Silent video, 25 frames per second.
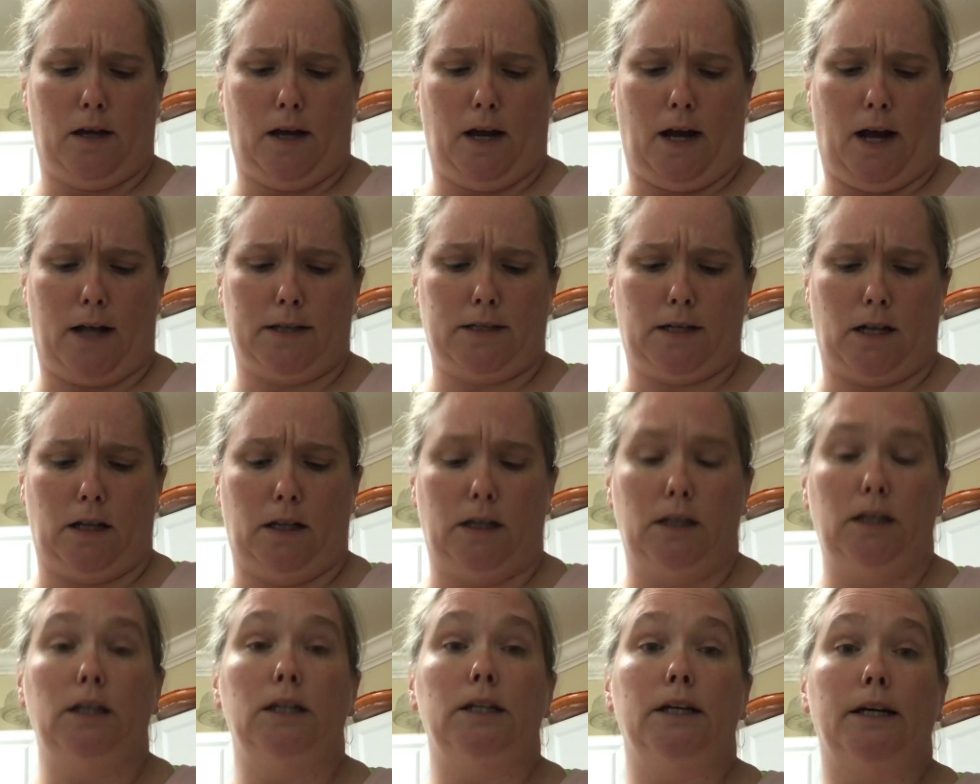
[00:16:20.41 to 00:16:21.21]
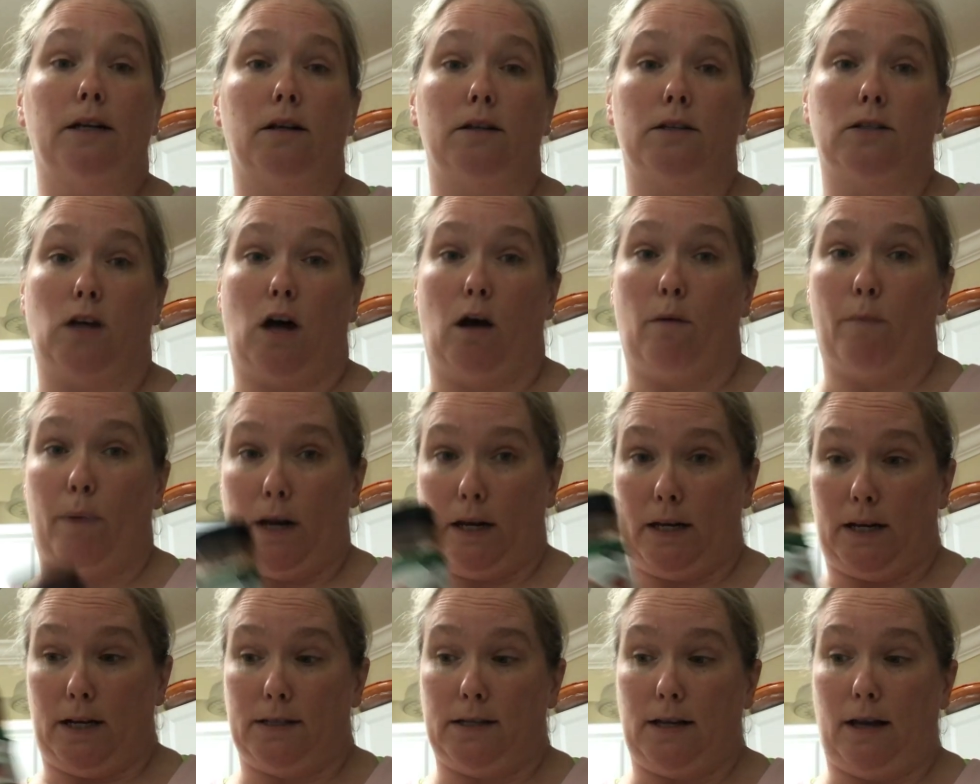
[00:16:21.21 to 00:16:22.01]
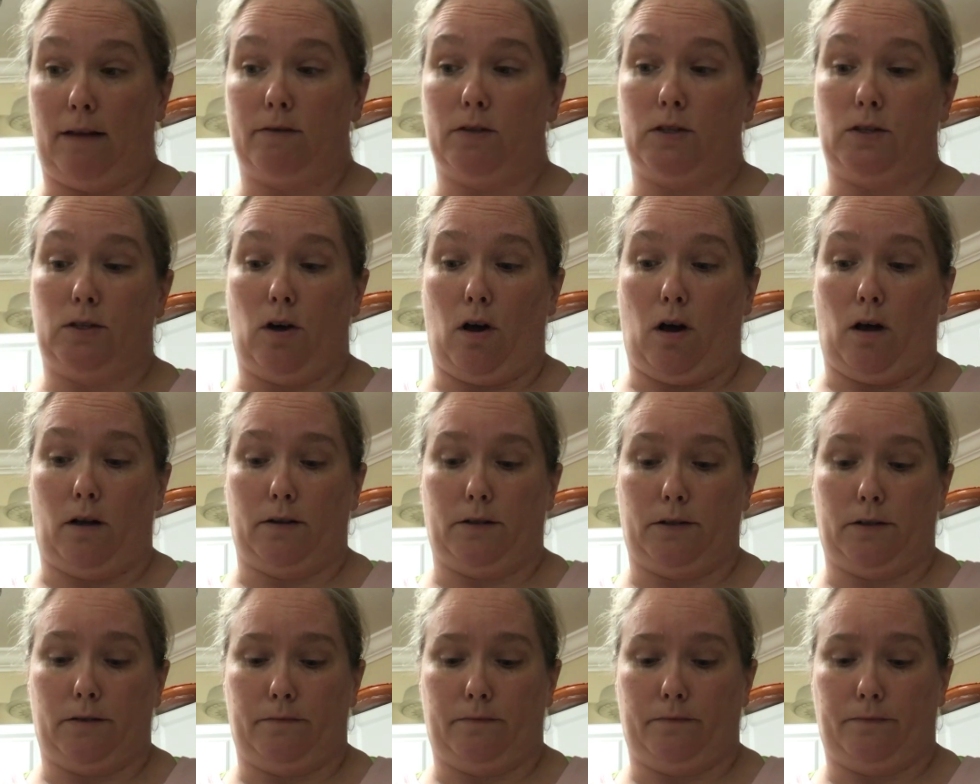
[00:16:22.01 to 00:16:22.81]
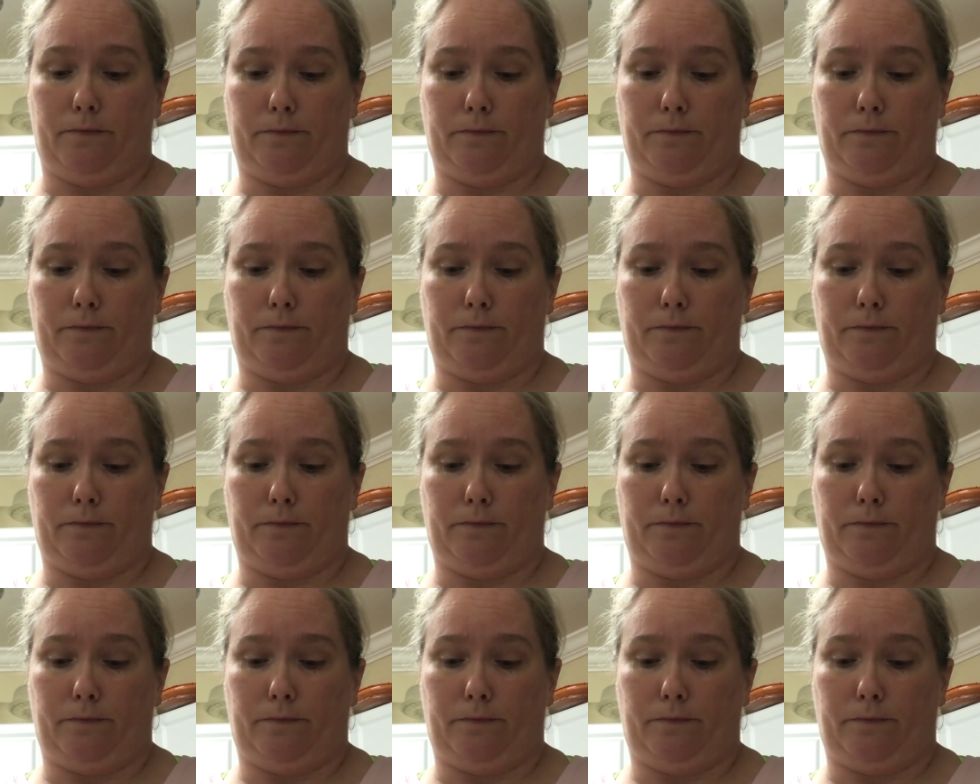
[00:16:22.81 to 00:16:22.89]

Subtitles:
has a little salt, but it does have salt.